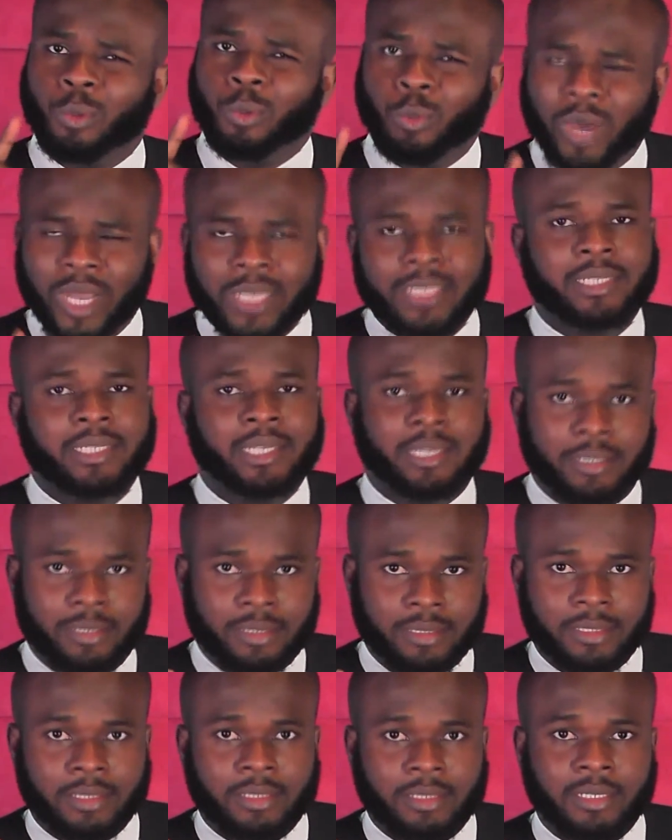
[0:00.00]
one
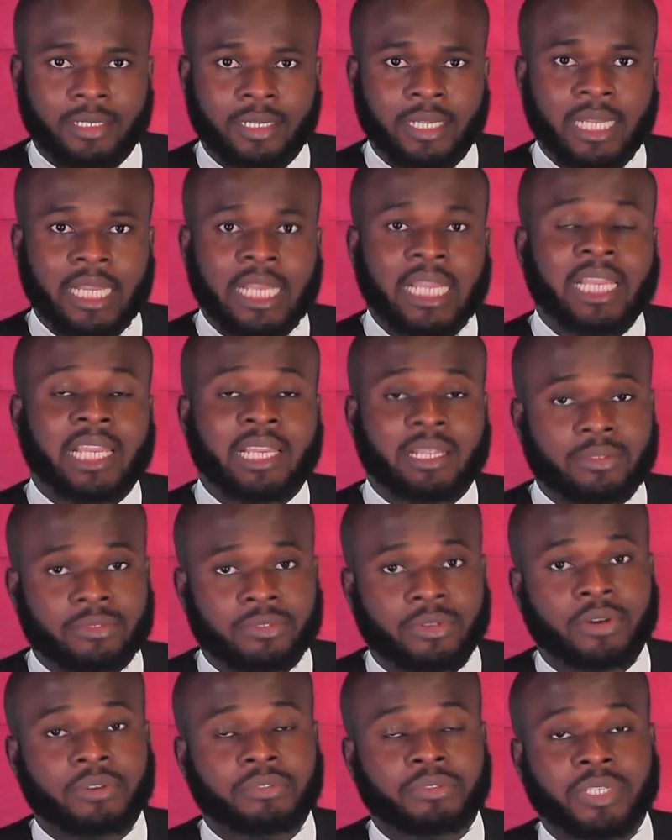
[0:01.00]
case
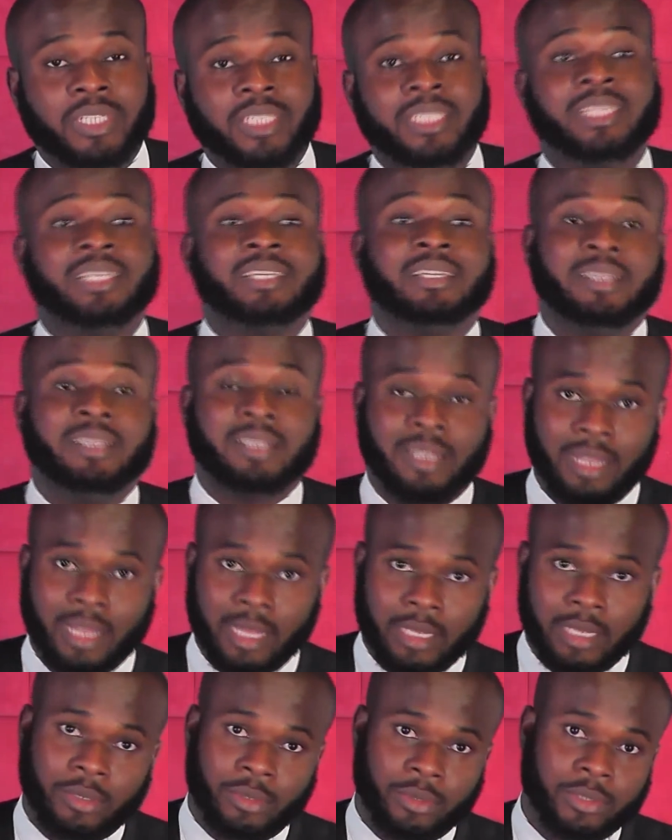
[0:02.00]
involving
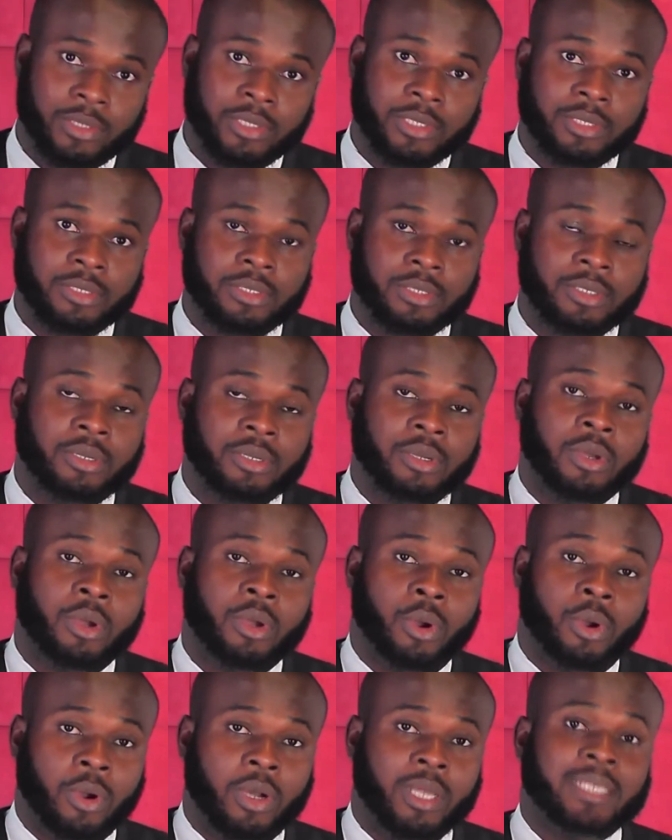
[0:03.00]
landlord
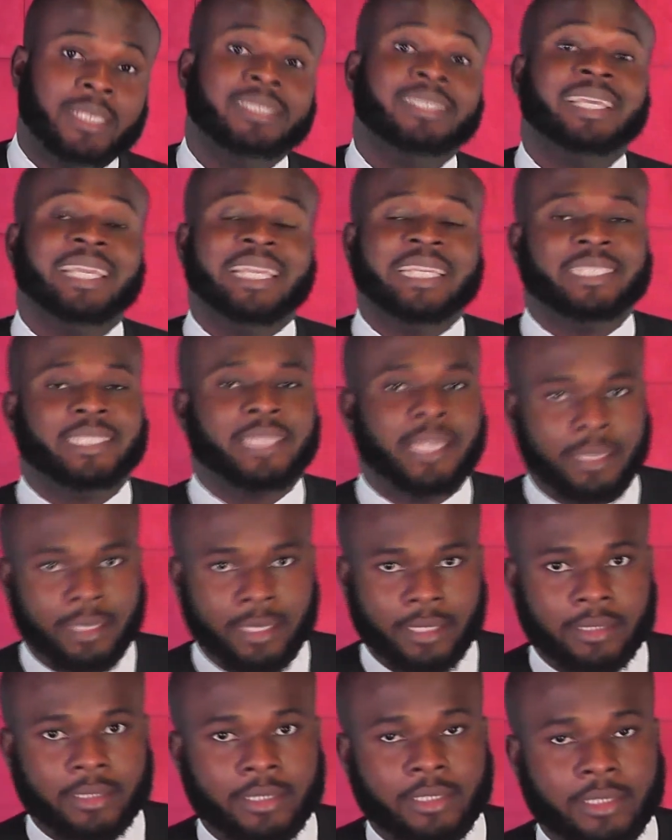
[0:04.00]
or a
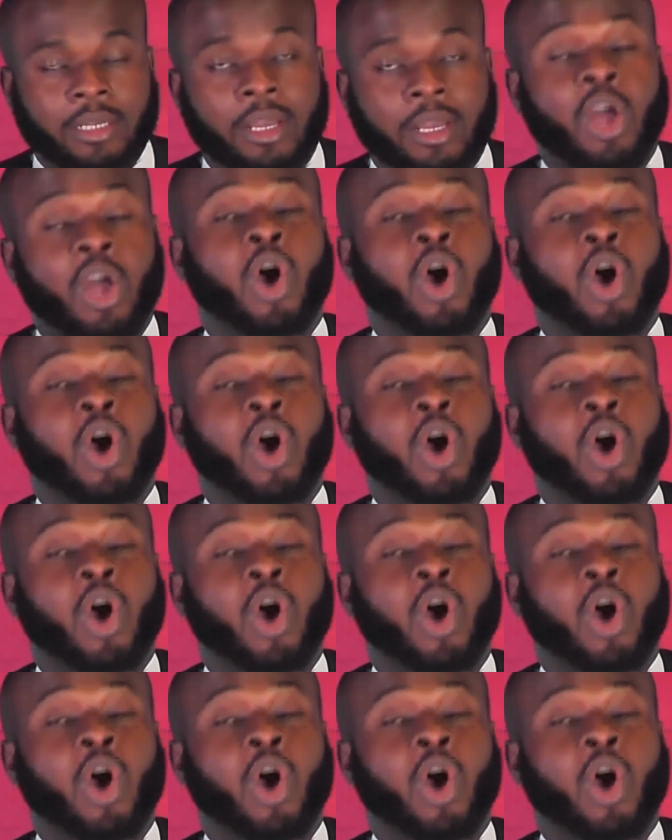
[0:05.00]
tenant.